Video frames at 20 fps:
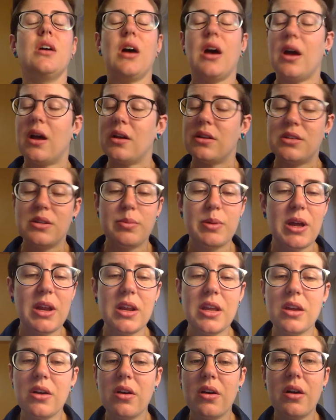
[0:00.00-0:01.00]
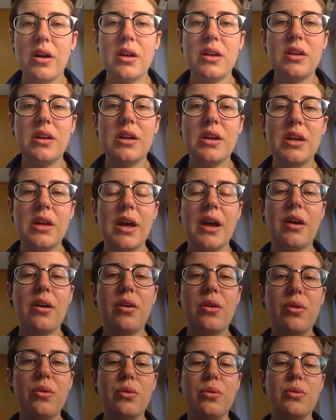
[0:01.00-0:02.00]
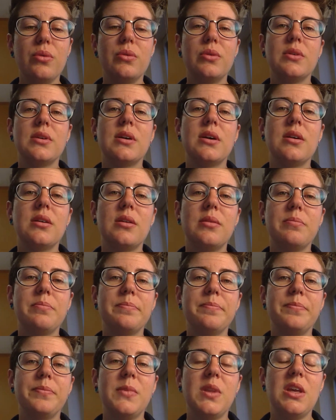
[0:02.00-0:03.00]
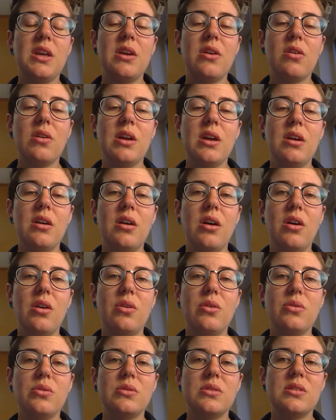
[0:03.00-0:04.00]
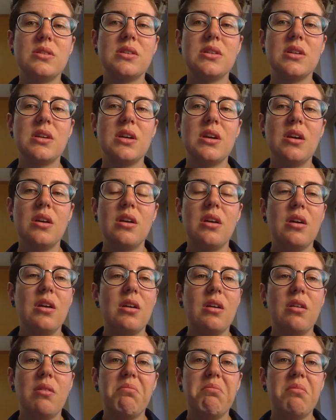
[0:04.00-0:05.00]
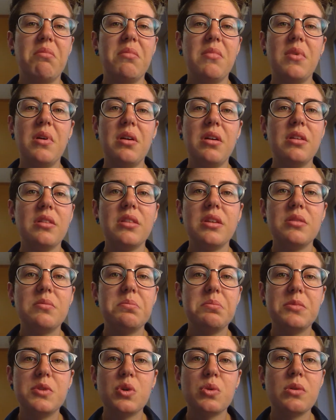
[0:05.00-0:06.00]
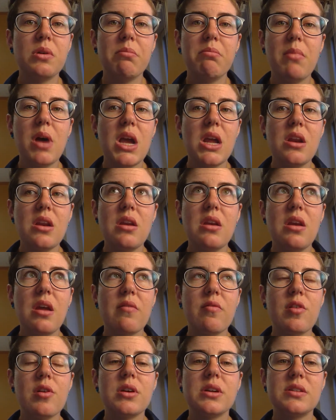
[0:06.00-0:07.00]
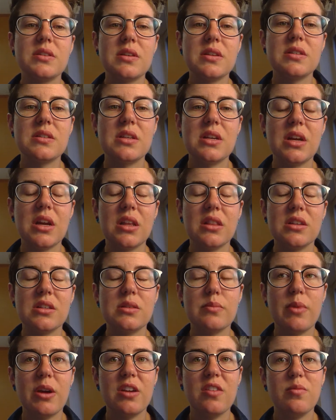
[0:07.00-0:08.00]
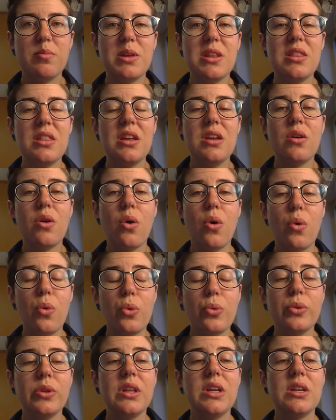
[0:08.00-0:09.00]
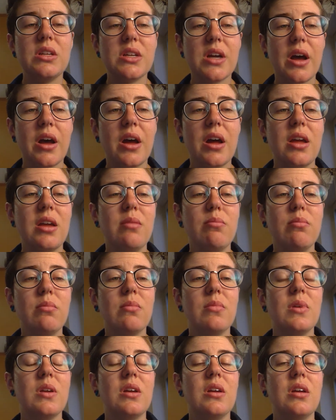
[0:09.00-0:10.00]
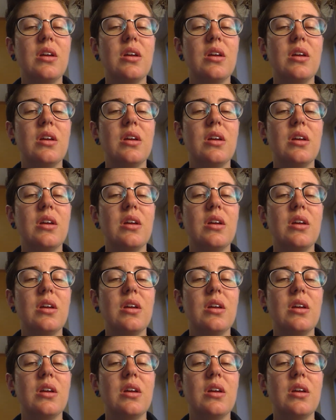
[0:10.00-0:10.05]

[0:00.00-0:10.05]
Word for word: uh, depending on how um, the hearing goes, the dorm might never exist again. This might have been the only time